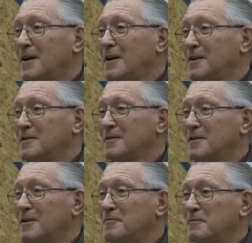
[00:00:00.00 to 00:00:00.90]

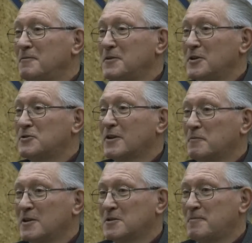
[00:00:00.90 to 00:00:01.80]
and district
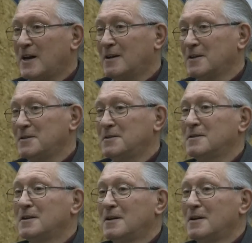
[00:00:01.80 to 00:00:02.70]
municipalities,